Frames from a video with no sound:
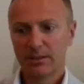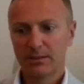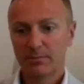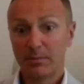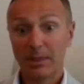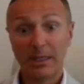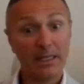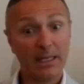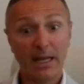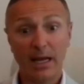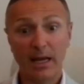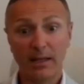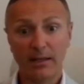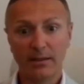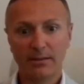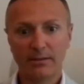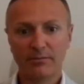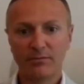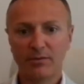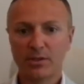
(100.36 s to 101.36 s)
but
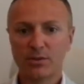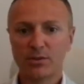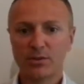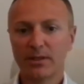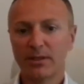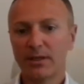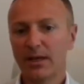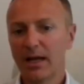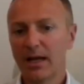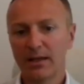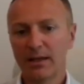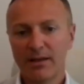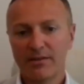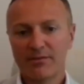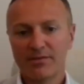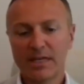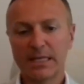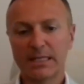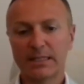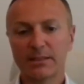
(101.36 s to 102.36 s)
virtually none
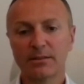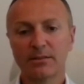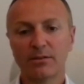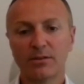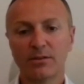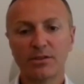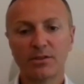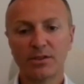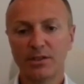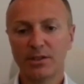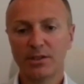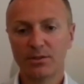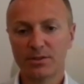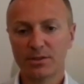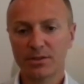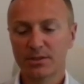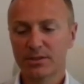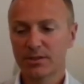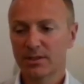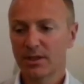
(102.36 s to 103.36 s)
have had
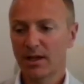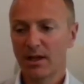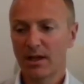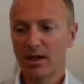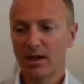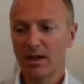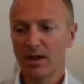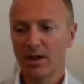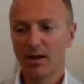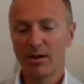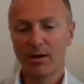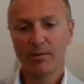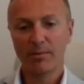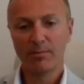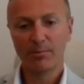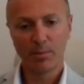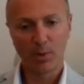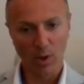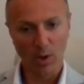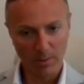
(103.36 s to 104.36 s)
serious
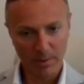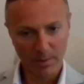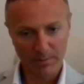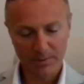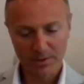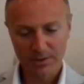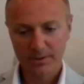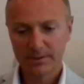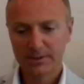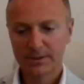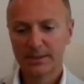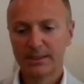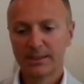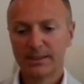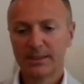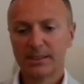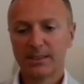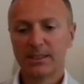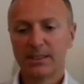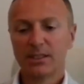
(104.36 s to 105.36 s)
problems.
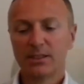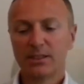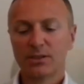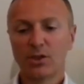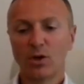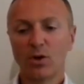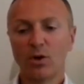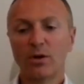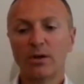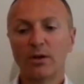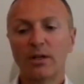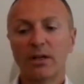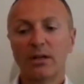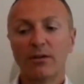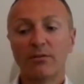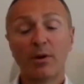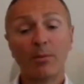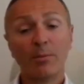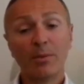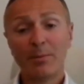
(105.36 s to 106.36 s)
So
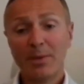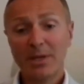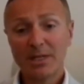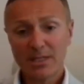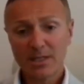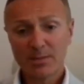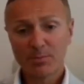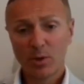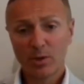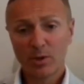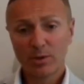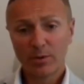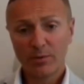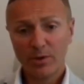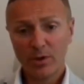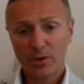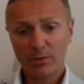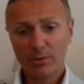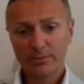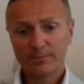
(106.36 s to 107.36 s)
from the business point of
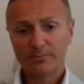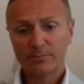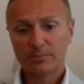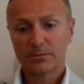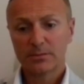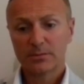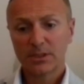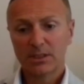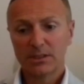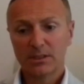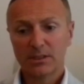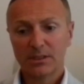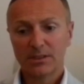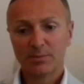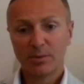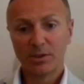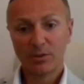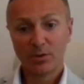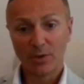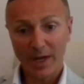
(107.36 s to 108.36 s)
view, it's
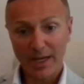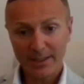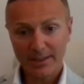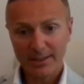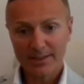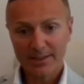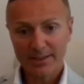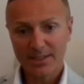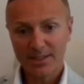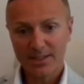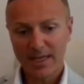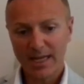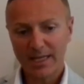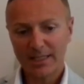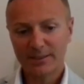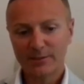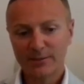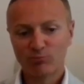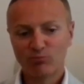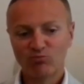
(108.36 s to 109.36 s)
been great. As I
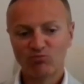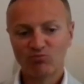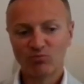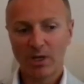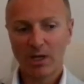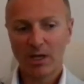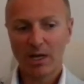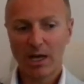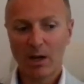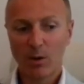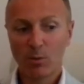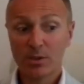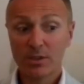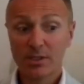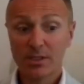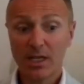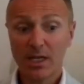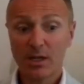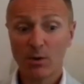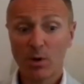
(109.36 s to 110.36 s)
said, I would
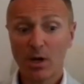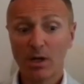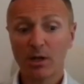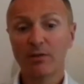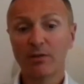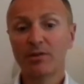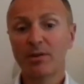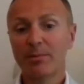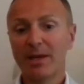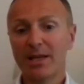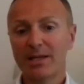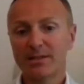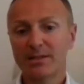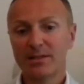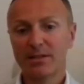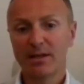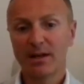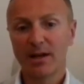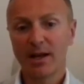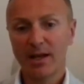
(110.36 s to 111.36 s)
say one of the best
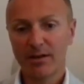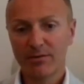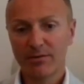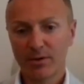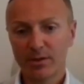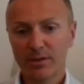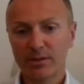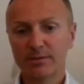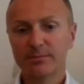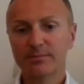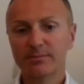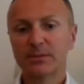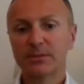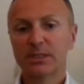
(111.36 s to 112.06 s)
year ever